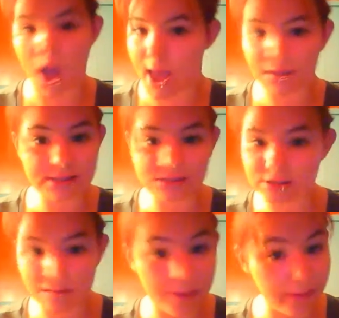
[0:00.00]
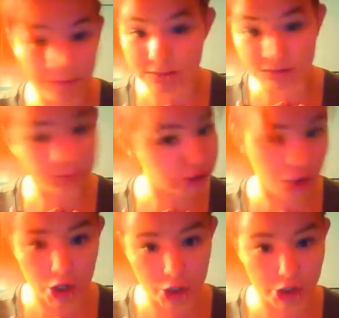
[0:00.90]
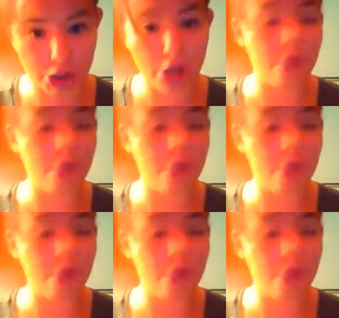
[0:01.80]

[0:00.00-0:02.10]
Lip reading: I get to love my baby so much longer